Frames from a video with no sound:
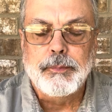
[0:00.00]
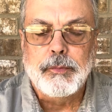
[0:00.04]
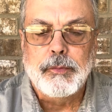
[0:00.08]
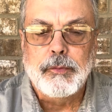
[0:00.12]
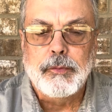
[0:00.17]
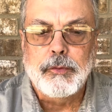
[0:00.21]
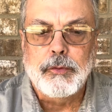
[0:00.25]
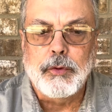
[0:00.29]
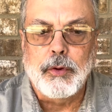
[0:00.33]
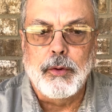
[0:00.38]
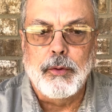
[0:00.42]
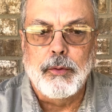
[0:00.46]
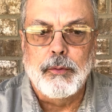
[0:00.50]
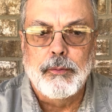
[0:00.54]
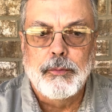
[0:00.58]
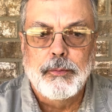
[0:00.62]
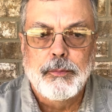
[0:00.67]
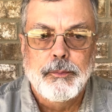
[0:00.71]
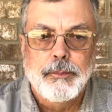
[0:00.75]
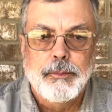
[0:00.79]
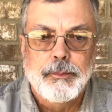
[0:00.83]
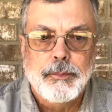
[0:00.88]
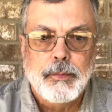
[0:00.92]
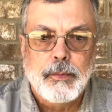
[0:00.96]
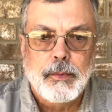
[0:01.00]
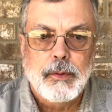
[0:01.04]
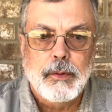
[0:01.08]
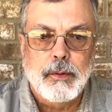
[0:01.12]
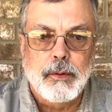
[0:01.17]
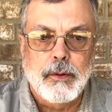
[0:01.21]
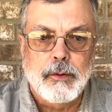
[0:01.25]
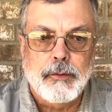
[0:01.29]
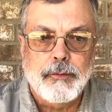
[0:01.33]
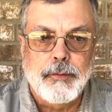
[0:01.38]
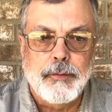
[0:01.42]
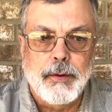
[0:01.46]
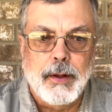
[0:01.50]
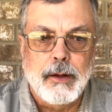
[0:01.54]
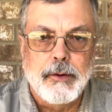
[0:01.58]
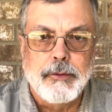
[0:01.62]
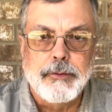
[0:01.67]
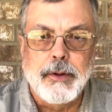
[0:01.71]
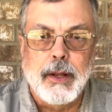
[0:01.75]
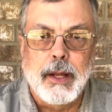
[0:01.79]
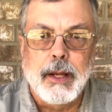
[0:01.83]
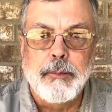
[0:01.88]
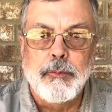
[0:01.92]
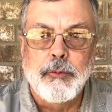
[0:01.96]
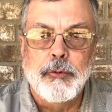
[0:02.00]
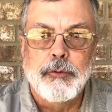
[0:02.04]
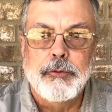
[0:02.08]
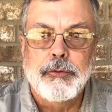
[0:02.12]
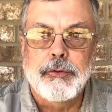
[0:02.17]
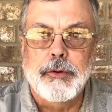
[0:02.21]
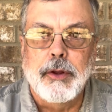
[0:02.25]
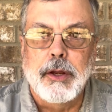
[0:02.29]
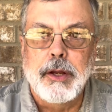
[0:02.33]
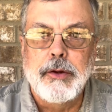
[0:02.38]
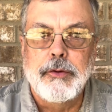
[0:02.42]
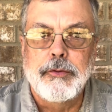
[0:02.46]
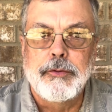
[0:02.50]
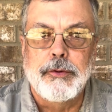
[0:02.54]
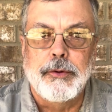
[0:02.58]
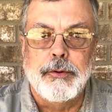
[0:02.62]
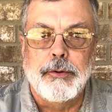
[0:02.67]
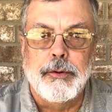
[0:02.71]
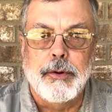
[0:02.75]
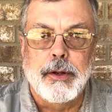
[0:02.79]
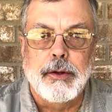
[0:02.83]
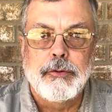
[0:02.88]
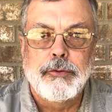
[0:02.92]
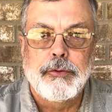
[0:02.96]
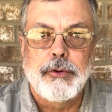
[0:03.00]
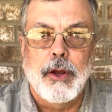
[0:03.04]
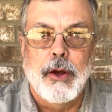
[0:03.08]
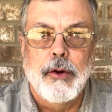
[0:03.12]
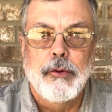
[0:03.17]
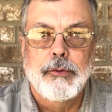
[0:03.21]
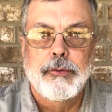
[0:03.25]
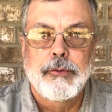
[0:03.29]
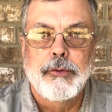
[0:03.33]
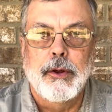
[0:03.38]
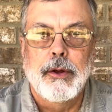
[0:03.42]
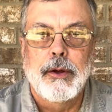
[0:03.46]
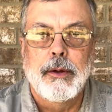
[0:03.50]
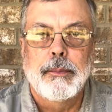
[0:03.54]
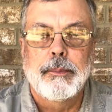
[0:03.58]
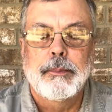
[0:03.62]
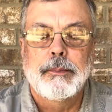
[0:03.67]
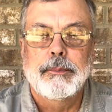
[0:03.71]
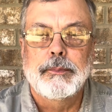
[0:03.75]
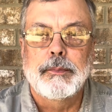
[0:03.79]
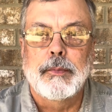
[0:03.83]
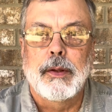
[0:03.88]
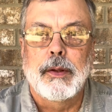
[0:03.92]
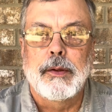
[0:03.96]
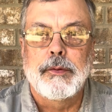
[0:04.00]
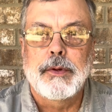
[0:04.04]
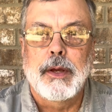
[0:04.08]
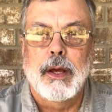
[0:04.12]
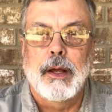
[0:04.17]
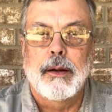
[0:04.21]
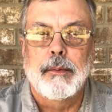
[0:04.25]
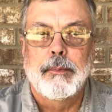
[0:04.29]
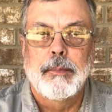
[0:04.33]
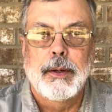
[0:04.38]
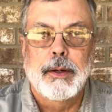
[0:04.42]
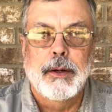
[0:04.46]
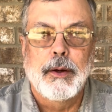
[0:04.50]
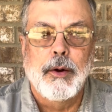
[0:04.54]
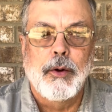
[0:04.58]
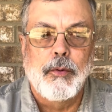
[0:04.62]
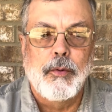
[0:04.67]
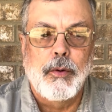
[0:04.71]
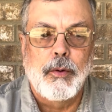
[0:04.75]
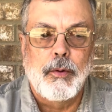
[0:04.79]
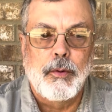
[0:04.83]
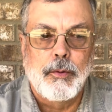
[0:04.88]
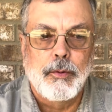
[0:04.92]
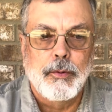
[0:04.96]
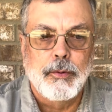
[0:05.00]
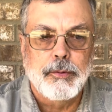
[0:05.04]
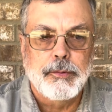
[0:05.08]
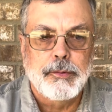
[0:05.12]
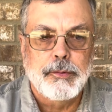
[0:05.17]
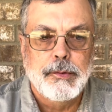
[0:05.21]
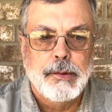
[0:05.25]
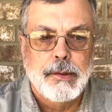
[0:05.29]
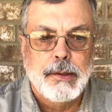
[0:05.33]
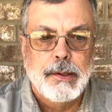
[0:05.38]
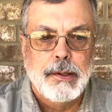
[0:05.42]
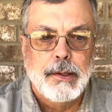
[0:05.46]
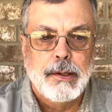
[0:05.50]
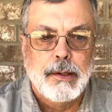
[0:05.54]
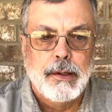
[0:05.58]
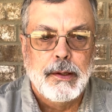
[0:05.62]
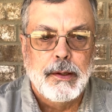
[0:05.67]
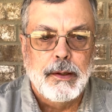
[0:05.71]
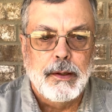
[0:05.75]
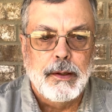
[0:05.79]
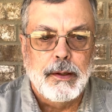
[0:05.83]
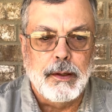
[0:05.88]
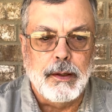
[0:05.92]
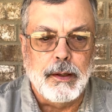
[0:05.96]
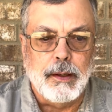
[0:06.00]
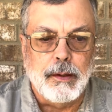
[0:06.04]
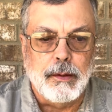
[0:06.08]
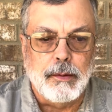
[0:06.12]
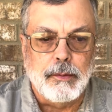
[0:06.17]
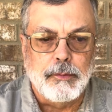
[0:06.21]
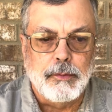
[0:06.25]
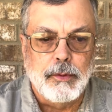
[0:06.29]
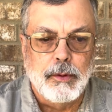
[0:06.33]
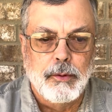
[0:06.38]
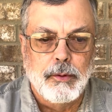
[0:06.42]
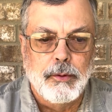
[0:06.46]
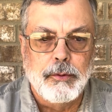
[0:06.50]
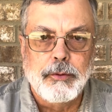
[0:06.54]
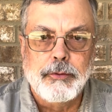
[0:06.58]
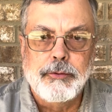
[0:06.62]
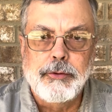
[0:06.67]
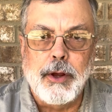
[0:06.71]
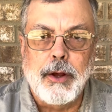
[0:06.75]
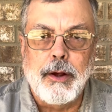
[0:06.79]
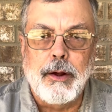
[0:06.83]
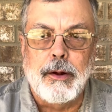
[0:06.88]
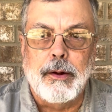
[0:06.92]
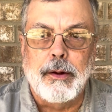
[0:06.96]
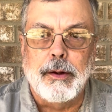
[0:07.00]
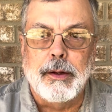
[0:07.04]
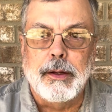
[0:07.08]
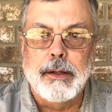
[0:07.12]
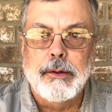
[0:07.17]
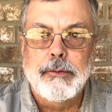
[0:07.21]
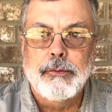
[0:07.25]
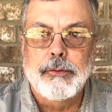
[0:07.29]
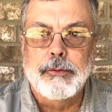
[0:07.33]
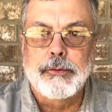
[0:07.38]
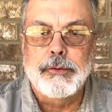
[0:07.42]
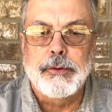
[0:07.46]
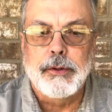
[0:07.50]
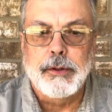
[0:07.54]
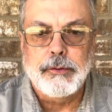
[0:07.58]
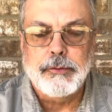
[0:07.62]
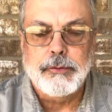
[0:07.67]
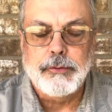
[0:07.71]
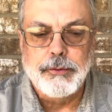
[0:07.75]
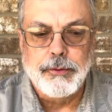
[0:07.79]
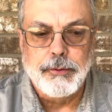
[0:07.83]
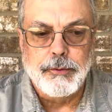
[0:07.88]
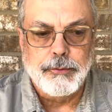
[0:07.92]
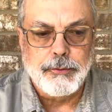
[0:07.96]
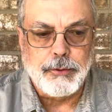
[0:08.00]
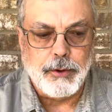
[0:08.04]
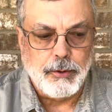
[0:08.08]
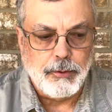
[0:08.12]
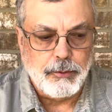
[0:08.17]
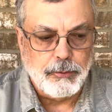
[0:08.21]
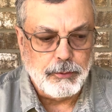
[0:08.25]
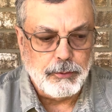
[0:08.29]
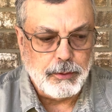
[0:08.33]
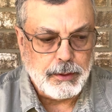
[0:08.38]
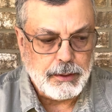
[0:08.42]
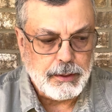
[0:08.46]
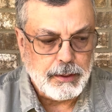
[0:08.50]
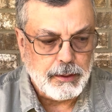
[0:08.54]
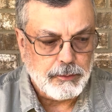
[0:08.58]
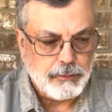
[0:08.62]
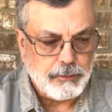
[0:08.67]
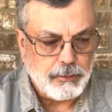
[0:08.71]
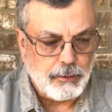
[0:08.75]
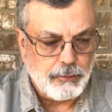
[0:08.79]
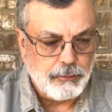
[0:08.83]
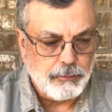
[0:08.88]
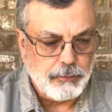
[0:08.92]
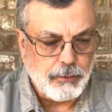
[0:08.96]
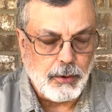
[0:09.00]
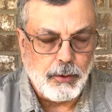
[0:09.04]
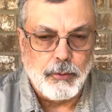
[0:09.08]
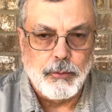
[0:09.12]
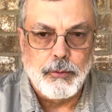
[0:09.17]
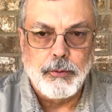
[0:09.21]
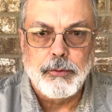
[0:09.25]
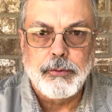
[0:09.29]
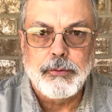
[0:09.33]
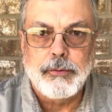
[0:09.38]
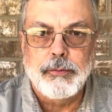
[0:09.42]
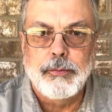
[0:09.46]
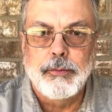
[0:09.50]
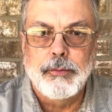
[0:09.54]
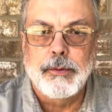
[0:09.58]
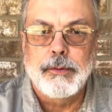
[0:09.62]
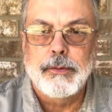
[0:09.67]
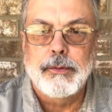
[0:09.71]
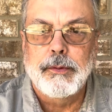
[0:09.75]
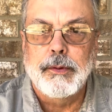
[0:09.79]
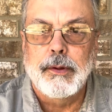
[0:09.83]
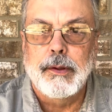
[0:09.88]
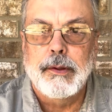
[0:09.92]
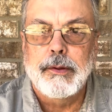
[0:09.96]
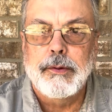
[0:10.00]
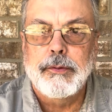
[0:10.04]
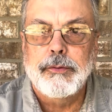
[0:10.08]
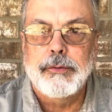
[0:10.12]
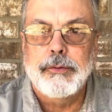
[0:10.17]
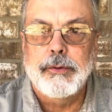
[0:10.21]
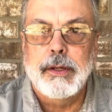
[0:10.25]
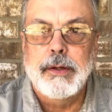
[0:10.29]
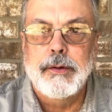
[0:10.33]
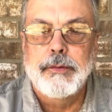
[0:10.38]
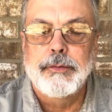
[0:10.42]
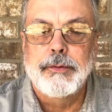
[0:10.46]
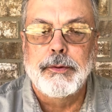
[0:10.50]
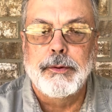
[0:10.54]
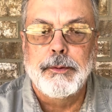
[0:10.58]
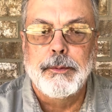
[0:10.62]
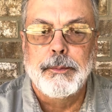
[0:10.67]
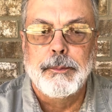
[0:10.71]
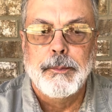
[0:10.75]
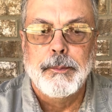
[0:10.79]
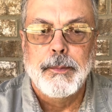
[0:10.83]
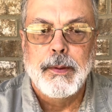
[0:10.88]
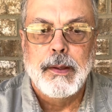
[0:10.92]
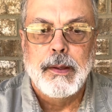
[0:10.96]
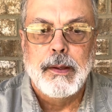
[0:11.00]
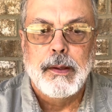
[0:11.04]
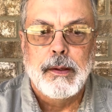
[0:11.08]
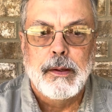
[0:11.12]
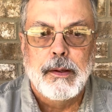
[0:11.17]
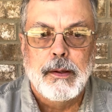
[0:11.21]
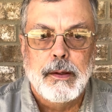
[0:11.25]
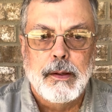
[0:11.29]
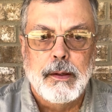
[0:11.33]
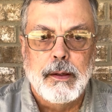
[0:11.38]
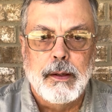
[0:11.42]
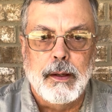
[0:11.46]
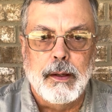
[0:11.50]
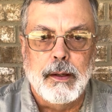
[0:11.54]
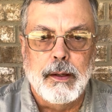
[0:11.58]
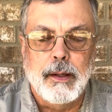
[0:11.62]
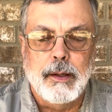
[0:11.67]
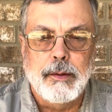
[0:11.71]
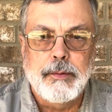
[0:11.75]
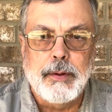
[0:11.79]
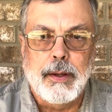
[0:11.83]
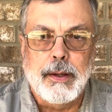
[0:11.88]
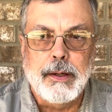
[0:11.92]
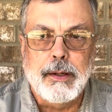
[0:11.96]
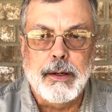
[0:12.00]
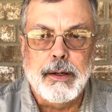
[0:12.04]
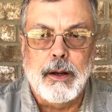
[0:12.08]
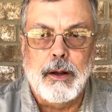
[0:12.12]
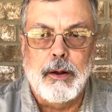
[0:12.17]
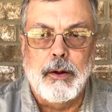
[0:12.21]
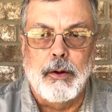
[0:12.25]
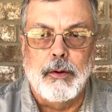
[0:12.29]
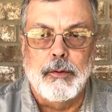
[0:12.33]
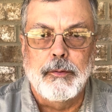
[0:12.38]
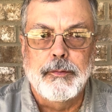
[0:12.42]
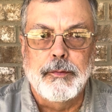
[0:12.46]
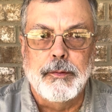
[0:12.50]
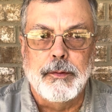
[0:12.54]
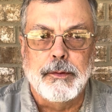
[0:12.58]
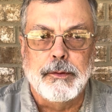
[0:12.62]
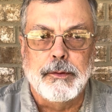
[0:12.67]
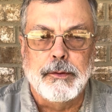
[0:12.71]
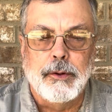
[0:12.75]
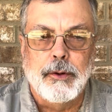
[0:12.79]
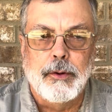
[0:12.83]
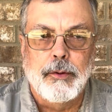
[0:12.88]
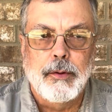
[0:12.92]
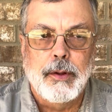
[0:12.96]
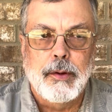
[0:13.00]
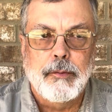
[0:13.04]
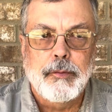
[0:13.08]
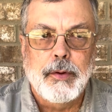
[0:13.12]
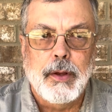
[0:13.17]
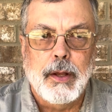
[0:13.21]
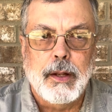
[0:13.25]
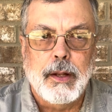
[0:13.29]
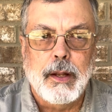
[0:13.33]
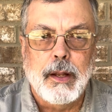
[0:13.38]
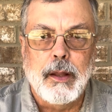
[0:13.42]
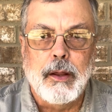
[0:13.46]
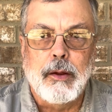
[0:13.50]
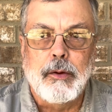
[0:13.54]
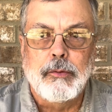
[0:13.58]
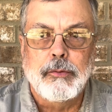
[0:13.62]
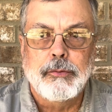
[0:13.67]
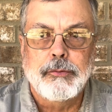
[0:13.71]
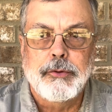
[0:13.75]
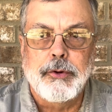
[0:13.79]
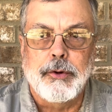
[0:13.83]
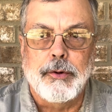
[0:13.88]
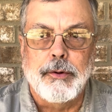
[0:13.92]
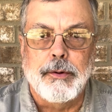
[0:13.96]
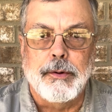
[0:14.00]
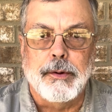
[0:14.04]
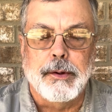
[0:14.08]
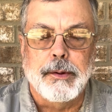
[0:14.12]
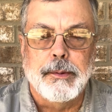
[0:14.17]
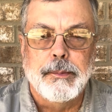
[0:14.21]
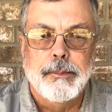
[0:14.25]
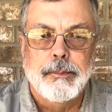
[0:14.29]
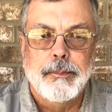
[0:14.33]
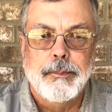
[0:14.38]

So this fellow's name was Caesar, and he shows up. He's got a big old horse, and little John, he was 6 years old. He gets on the horse with Caesar, and they take off. And you know, they've got a long journey,